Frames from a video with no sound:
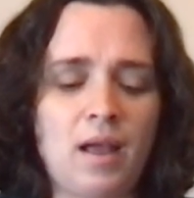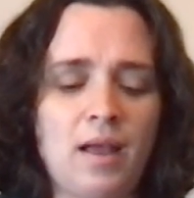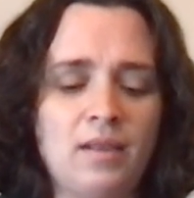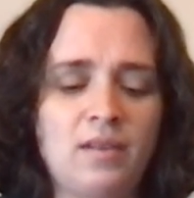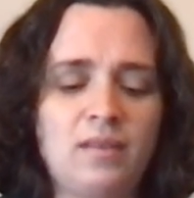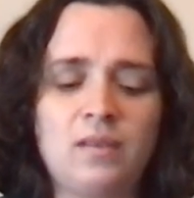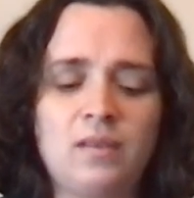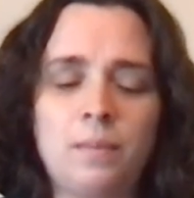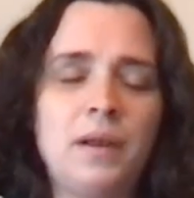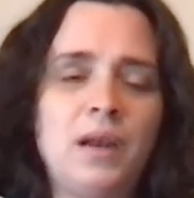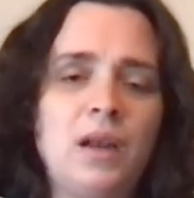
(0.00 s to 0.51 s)

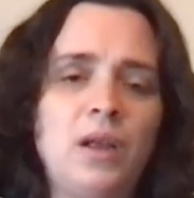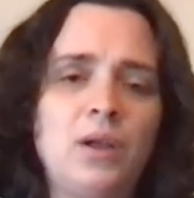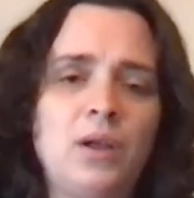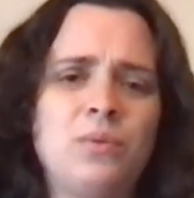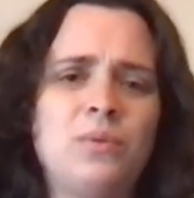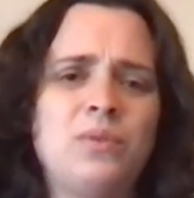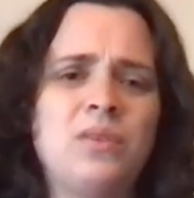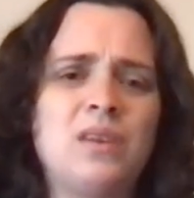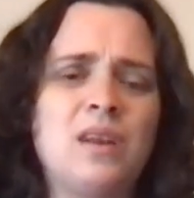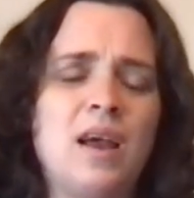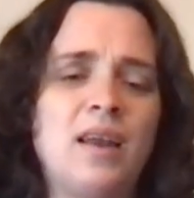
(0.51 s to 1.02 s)
somebody
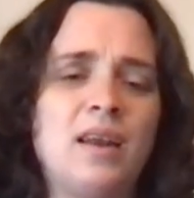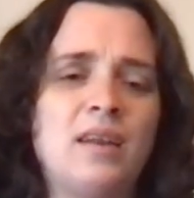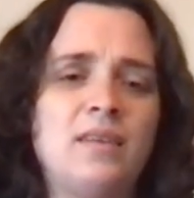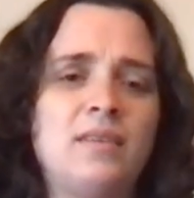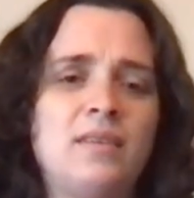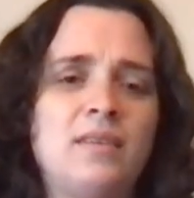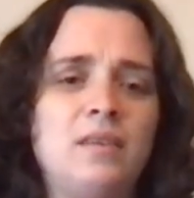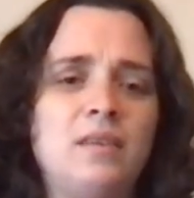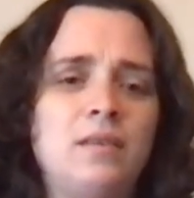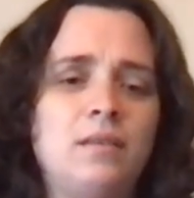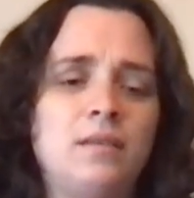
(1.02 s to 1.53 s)
who's not as
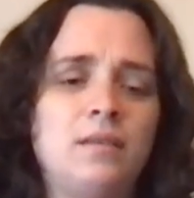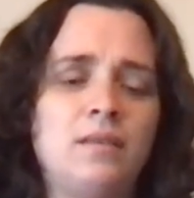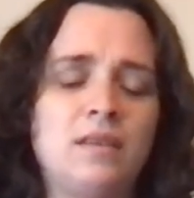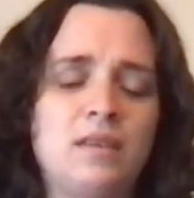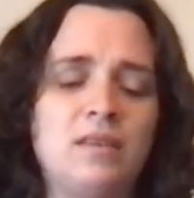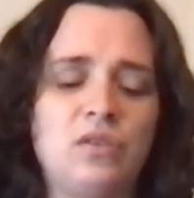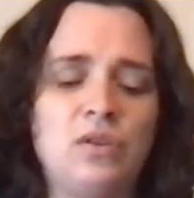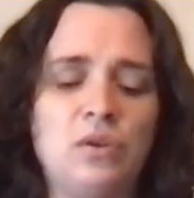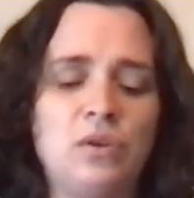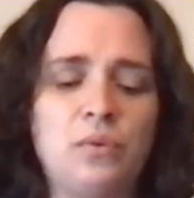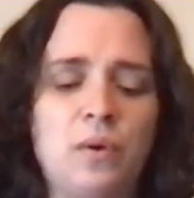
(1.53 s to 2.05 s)
seasoned
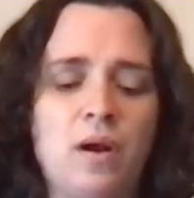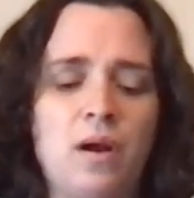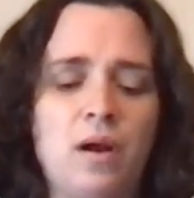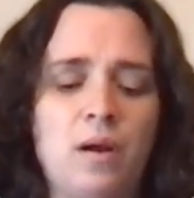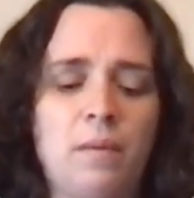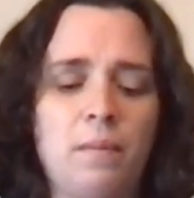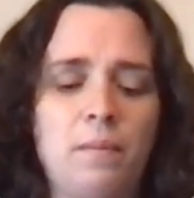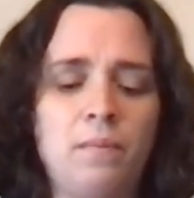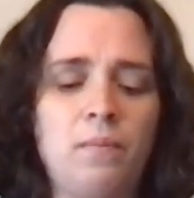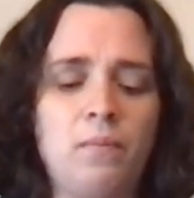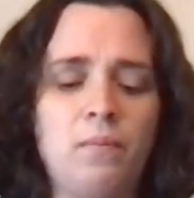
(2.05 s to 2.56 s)
as you
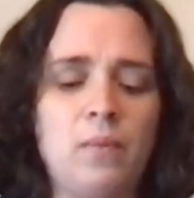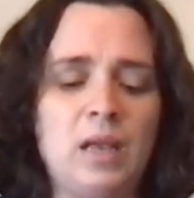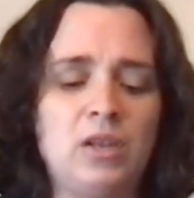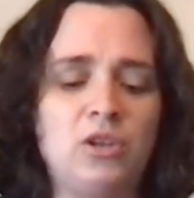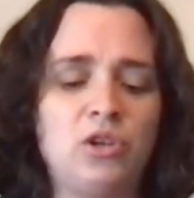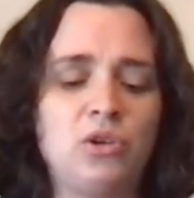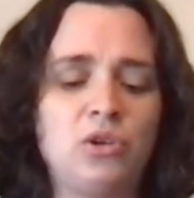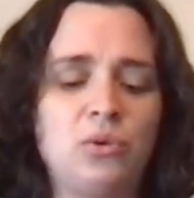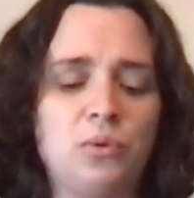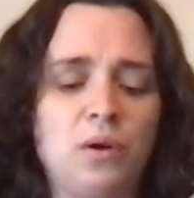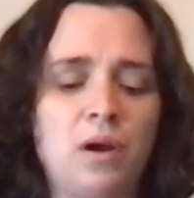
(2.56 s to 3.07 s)
are, make
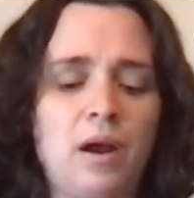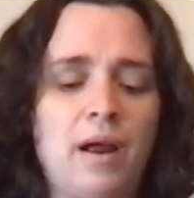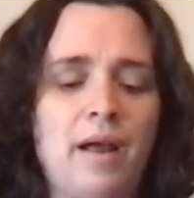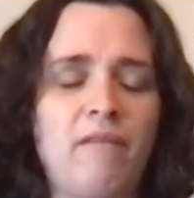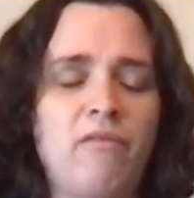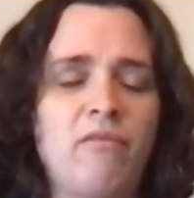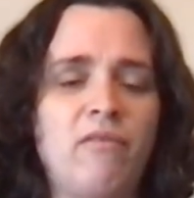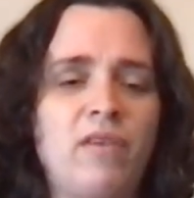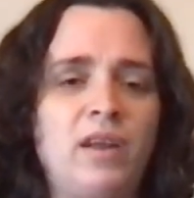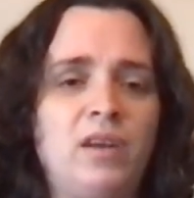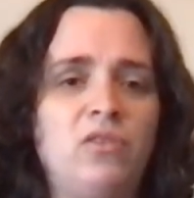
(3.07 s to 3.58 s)
sure I
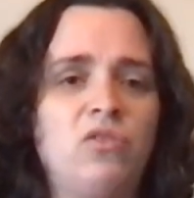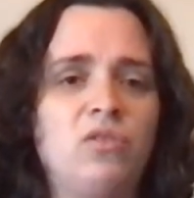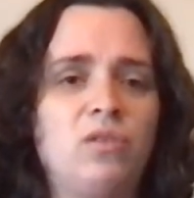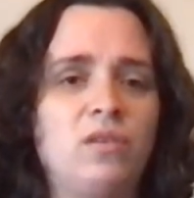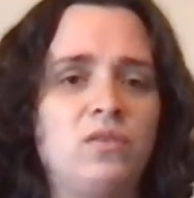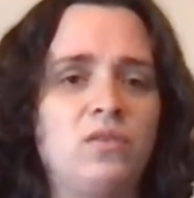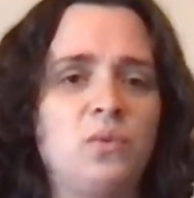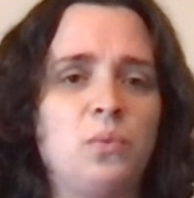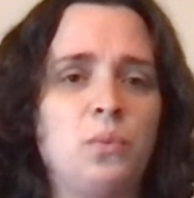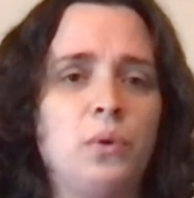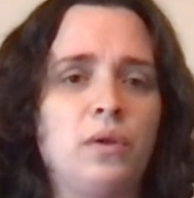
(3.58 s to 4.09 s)
find
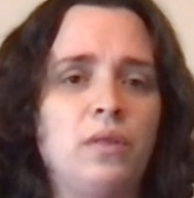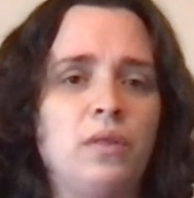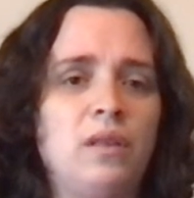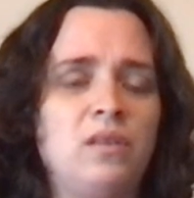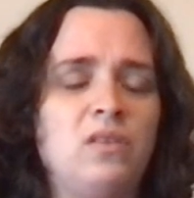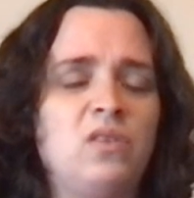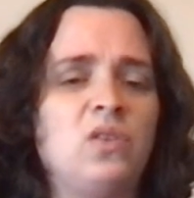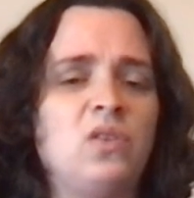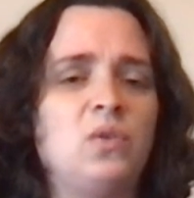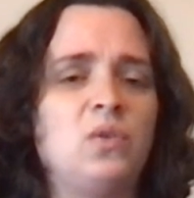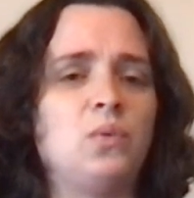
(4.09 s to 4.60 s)
trustworthy
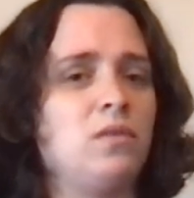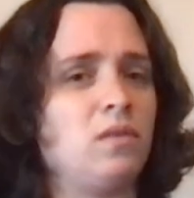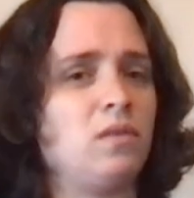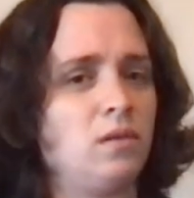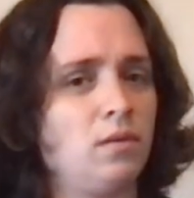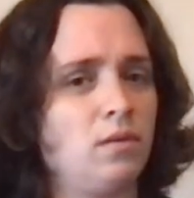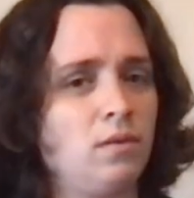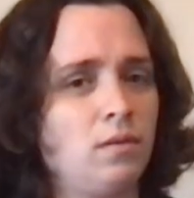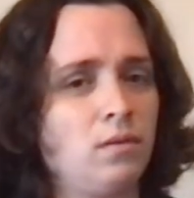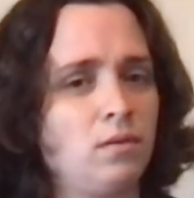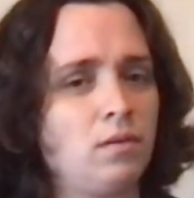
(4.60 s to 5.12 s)

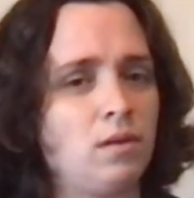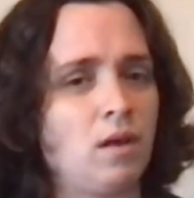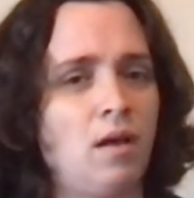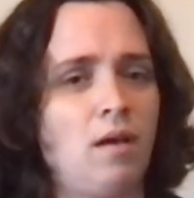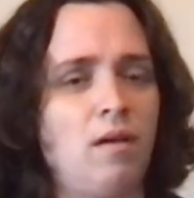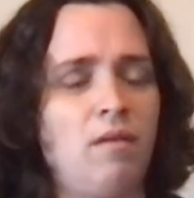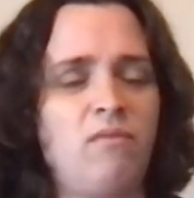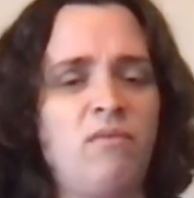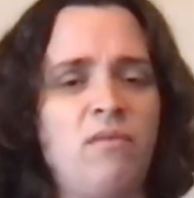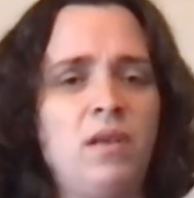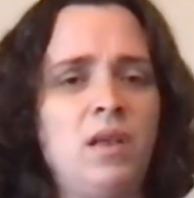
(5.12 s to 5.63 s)
sources
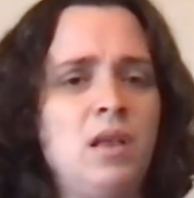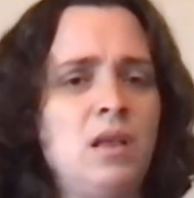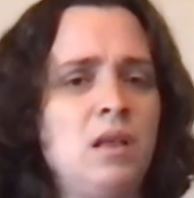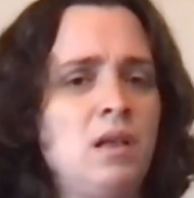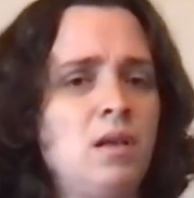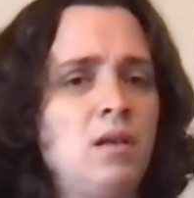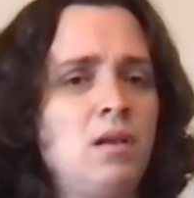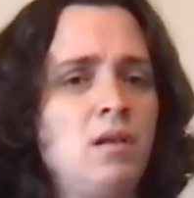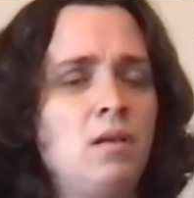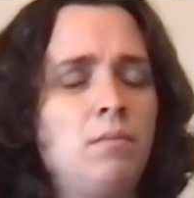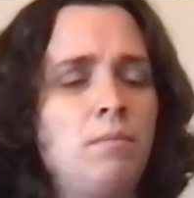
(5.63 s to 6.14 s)
of
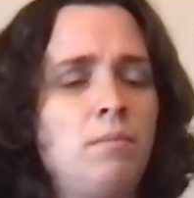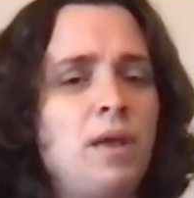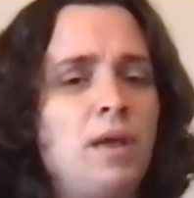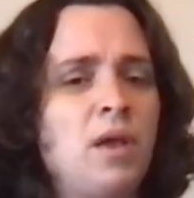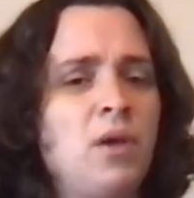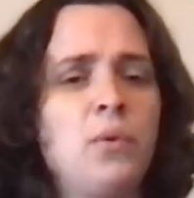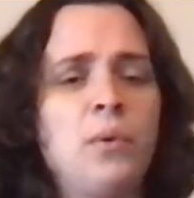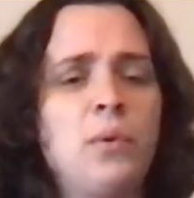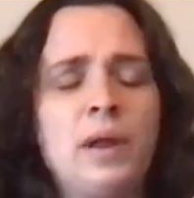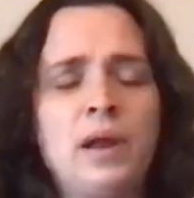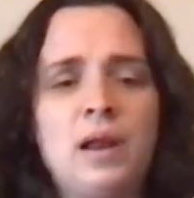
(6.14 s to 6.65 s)

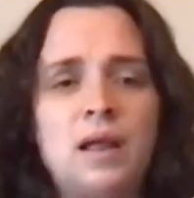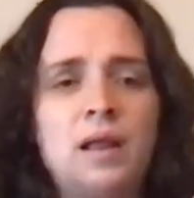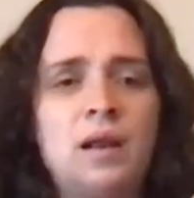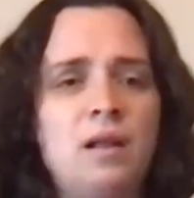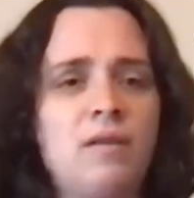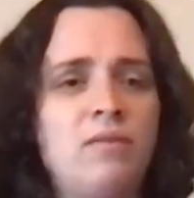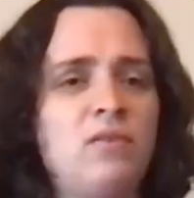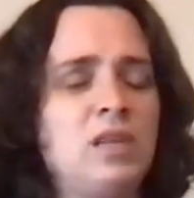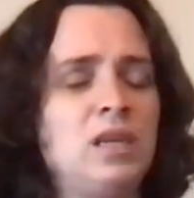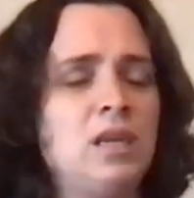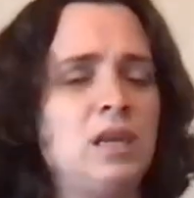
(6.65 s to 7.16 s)
Bitcoin,
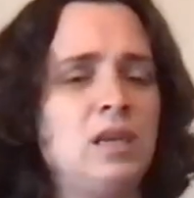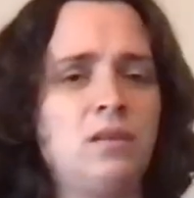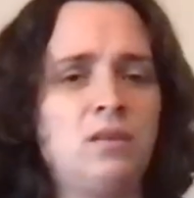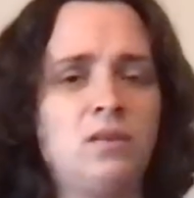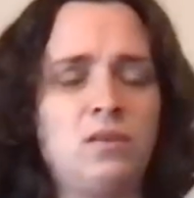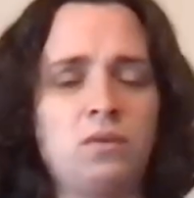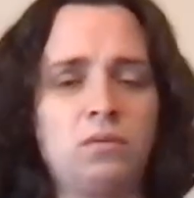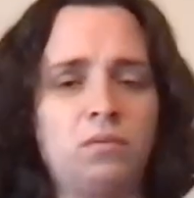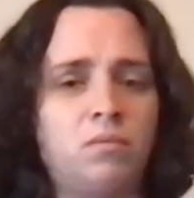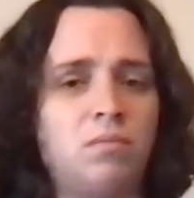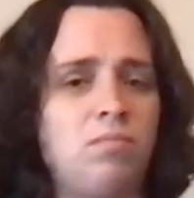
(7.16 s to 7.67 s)

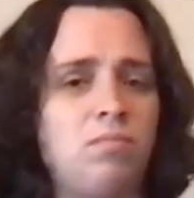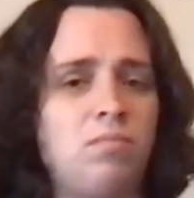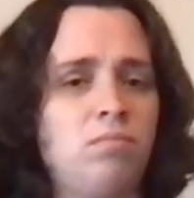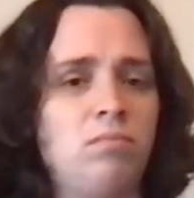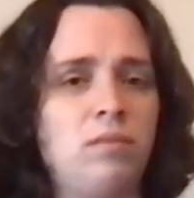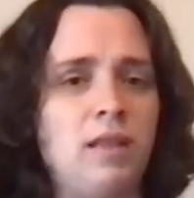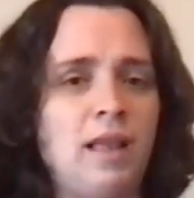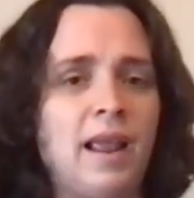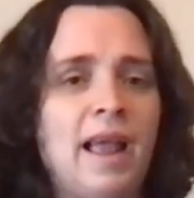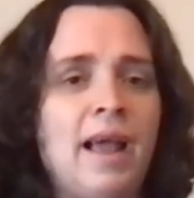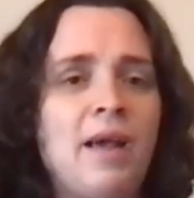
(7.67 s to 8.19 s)
NFTs, or
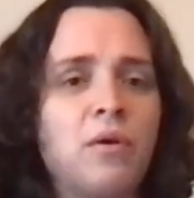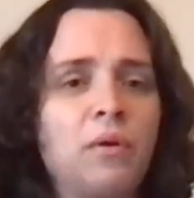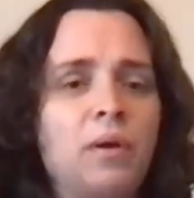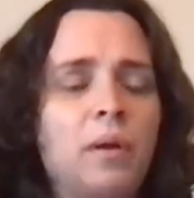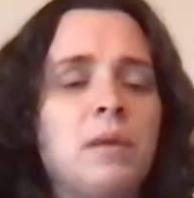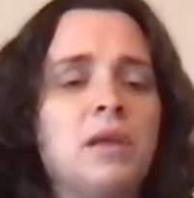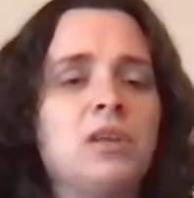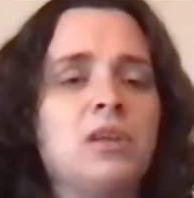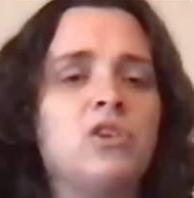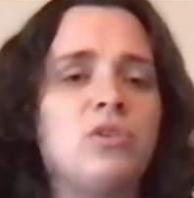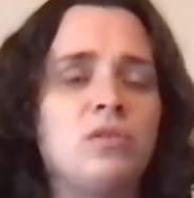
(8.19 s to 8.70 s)
like, how do I
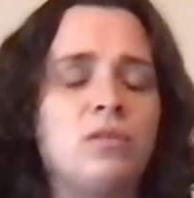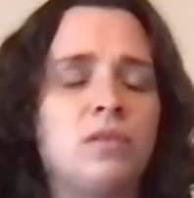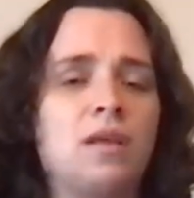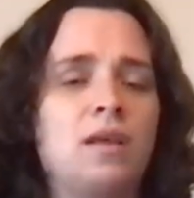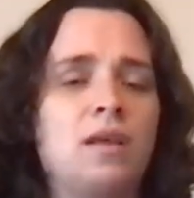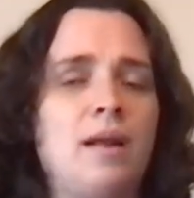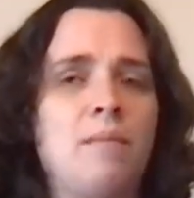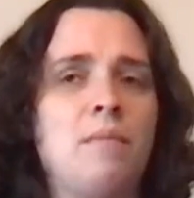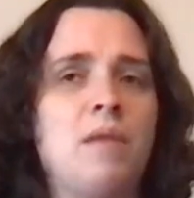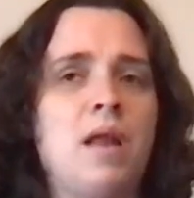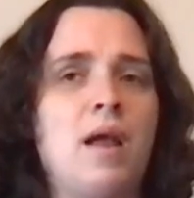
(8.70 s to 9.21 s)
make sure
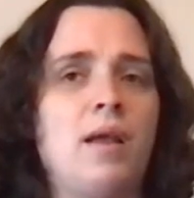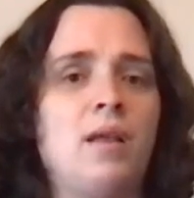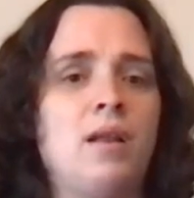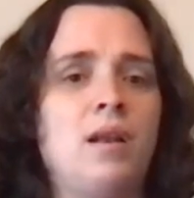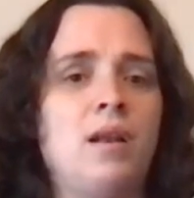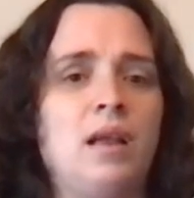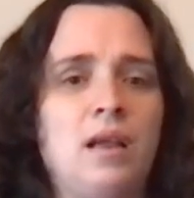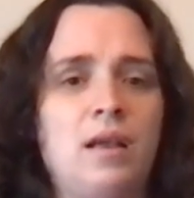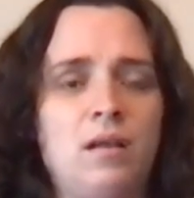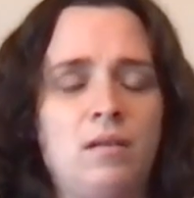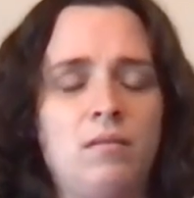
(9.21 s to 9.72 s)
that I'm not going
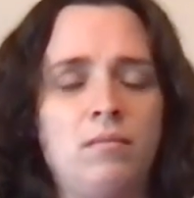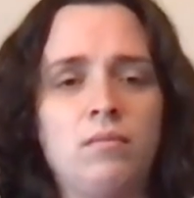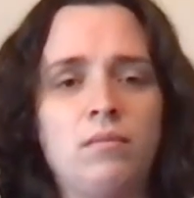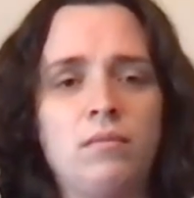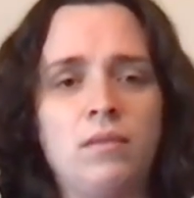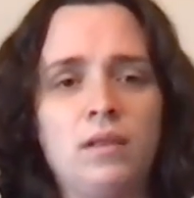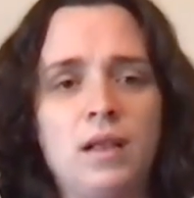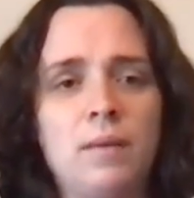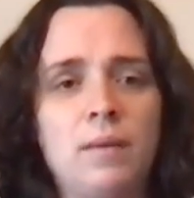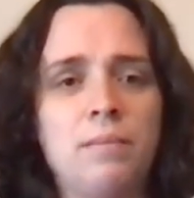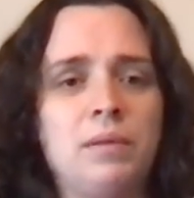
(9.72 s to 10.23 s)
to get
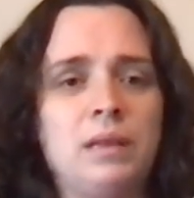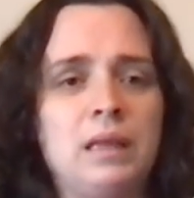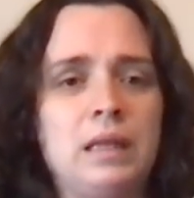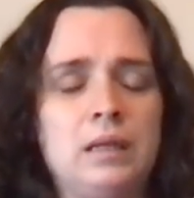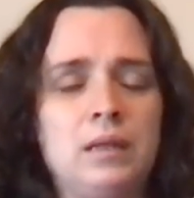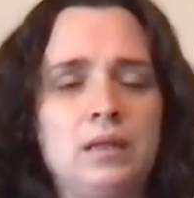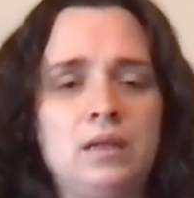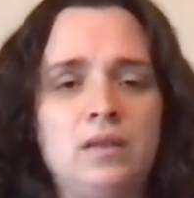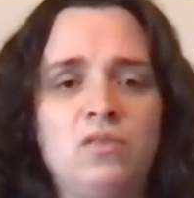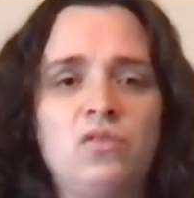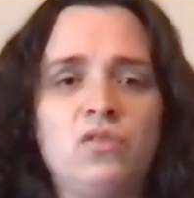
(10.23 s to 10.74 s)

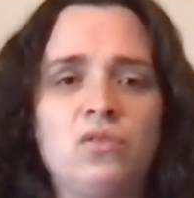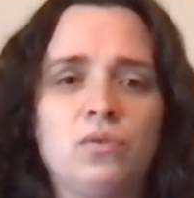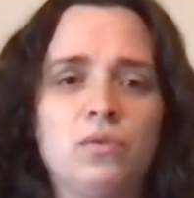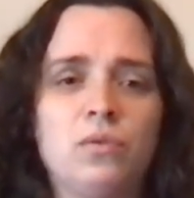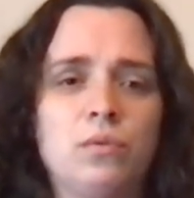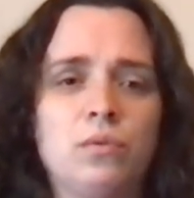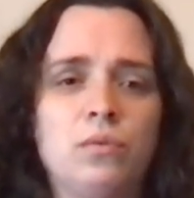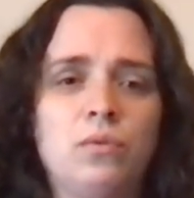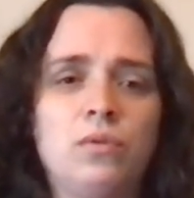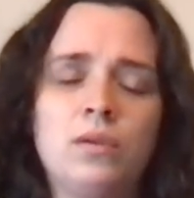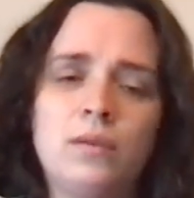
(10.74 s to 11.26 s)
completely
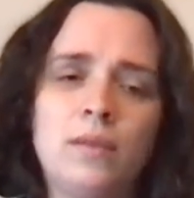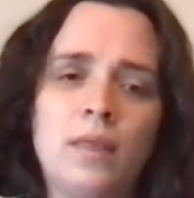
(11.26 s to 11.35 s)
screwed?